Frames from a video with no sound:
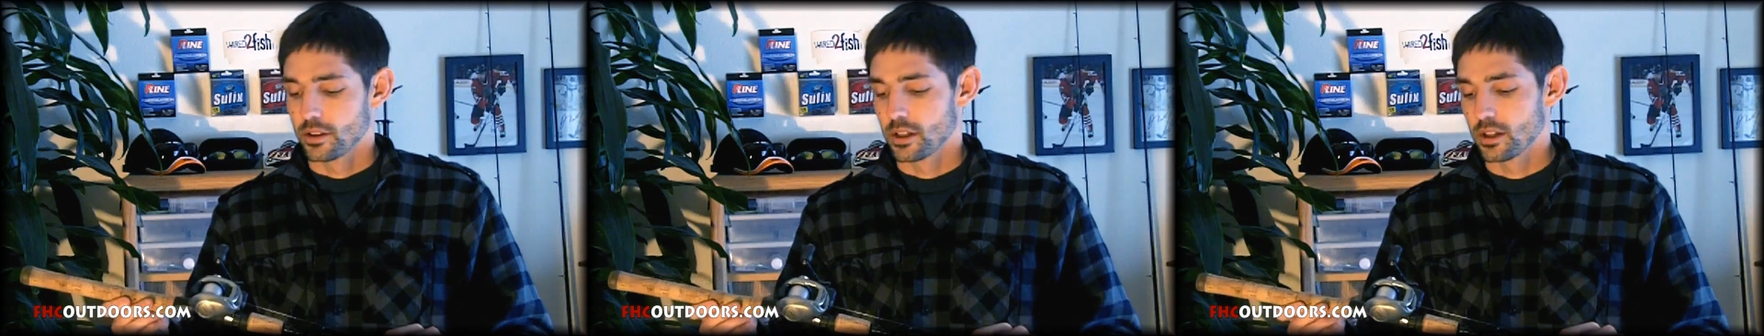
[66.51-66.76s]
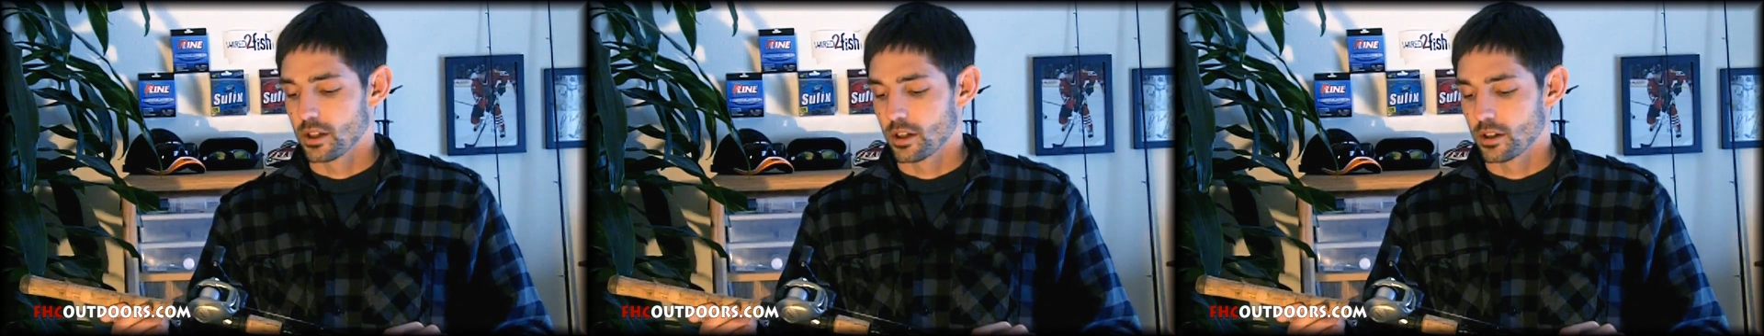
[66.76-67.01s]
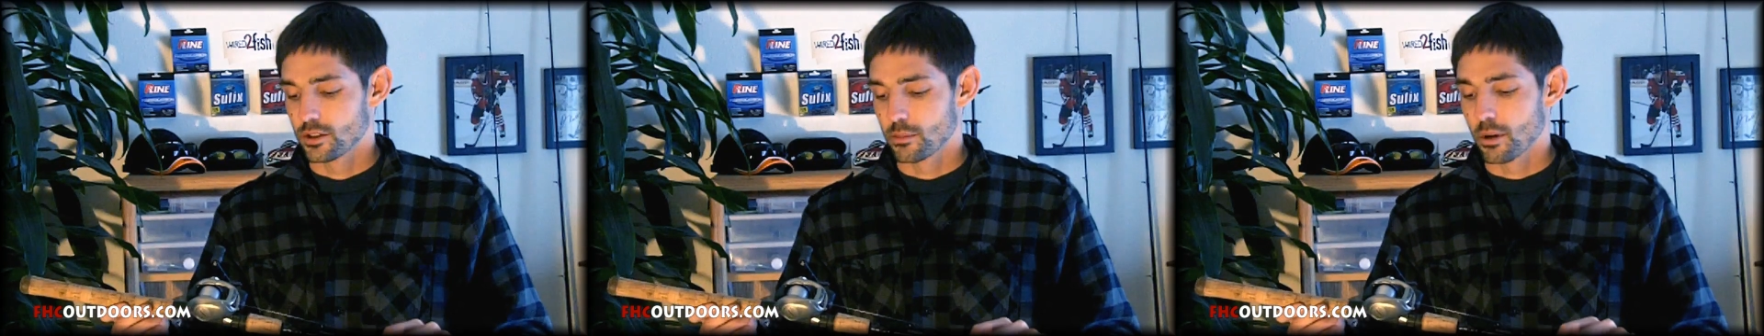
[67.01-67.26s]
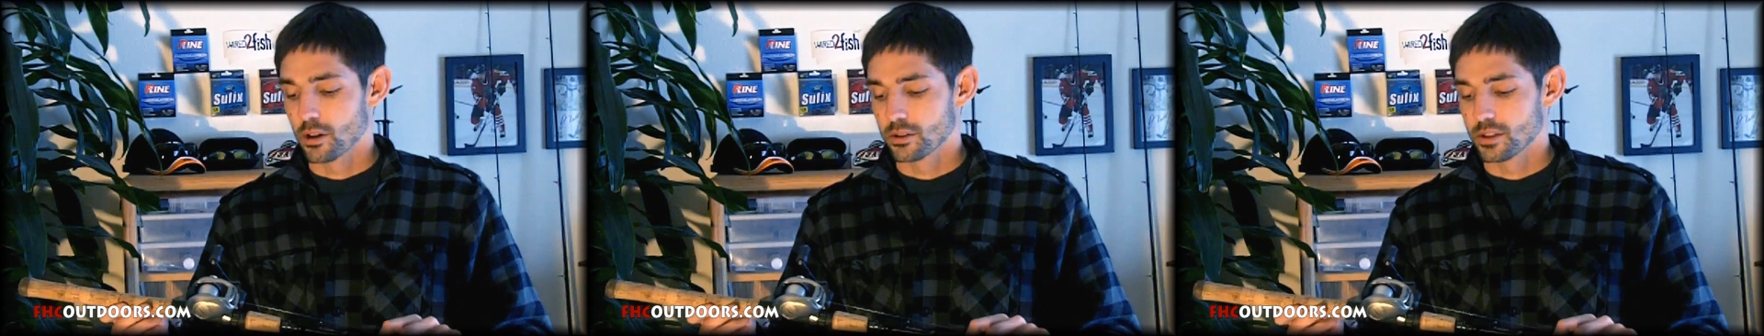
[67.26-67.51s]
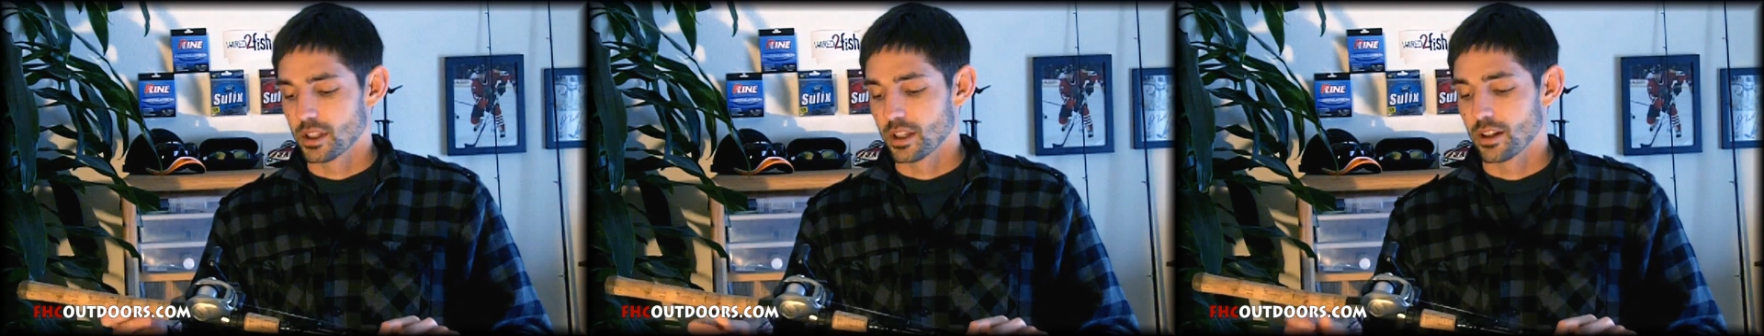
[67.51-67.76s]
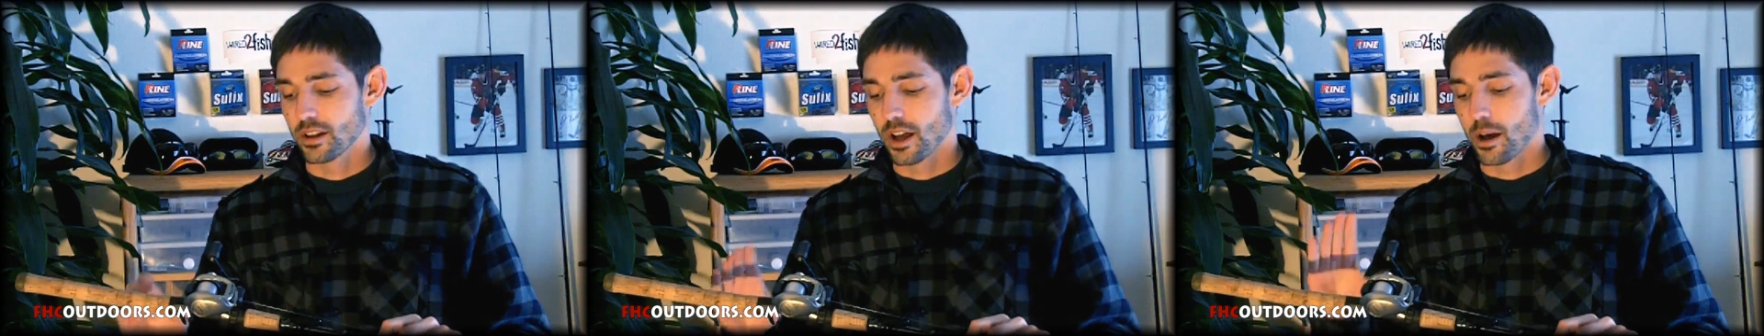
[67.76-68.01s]
The Shimano
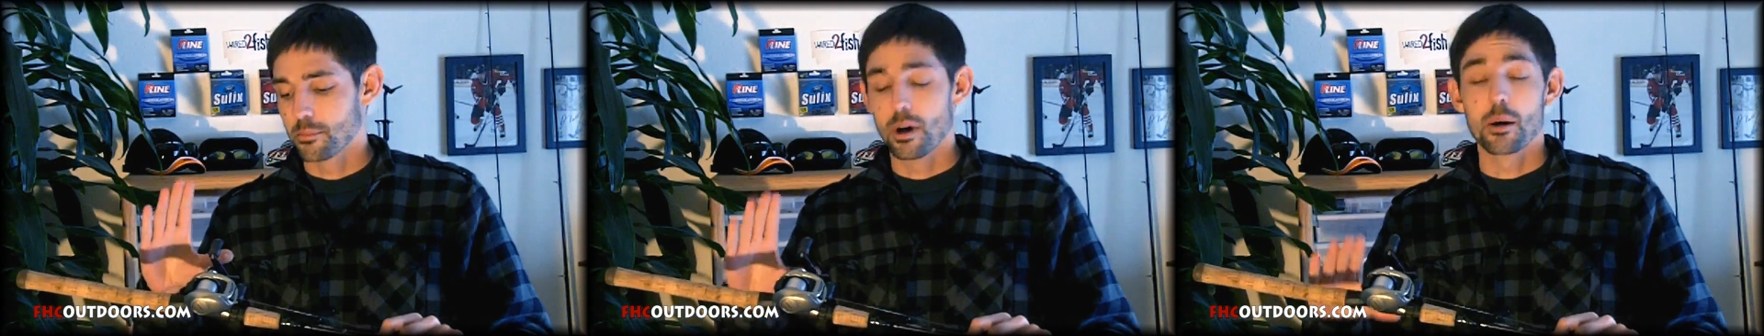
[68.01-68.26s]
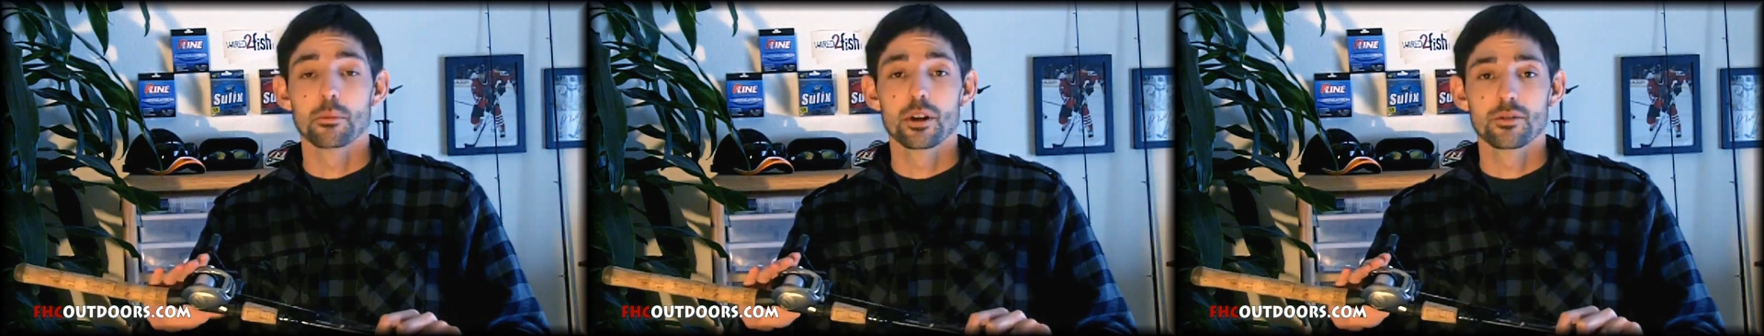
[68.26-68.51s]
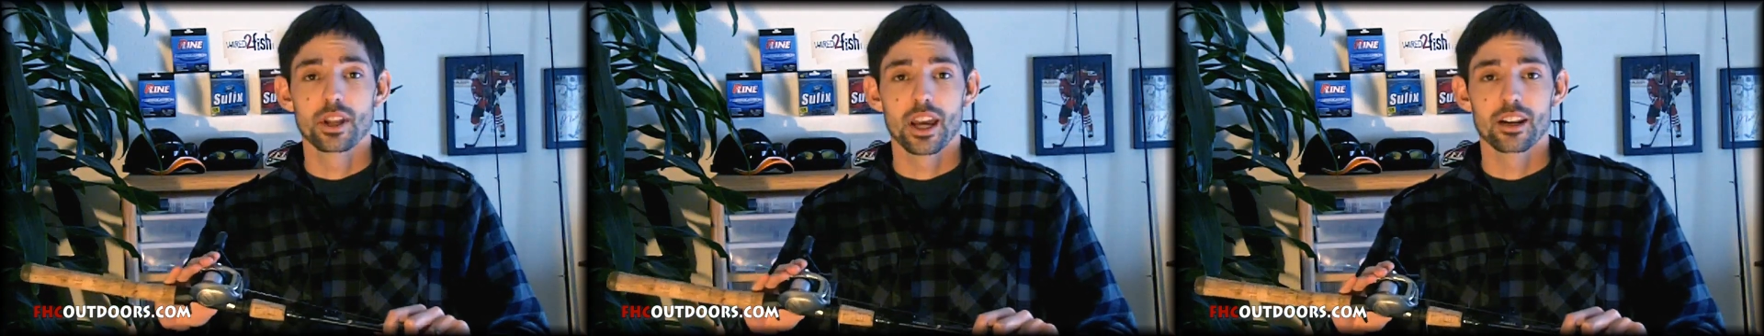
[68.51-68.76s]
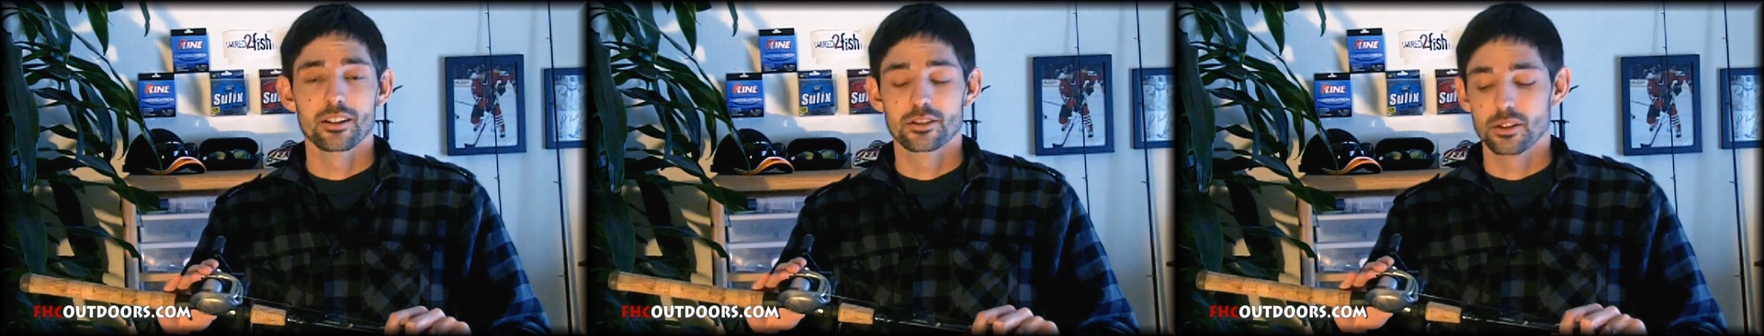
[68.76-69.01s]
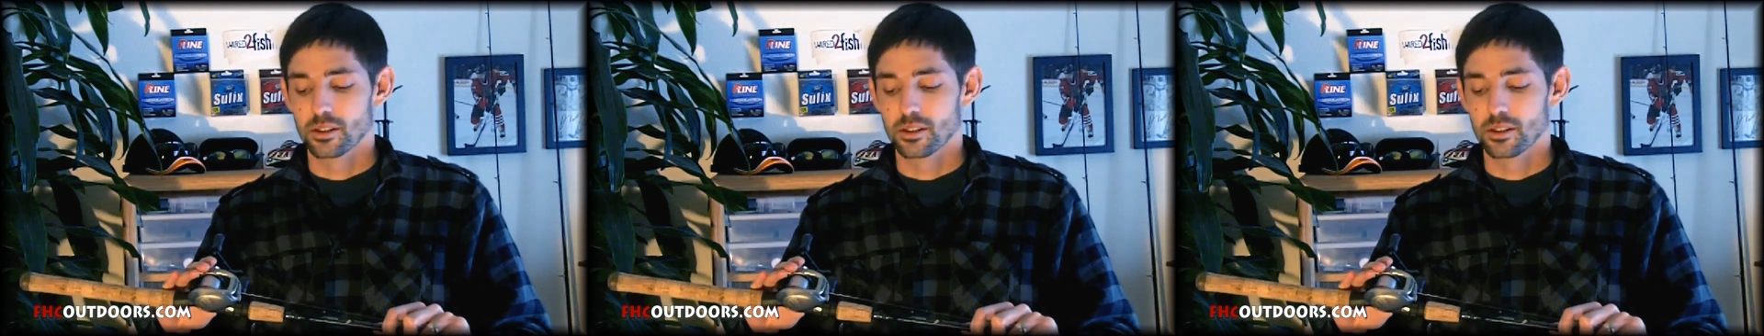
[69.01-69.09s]
Citica, I'm left-handed,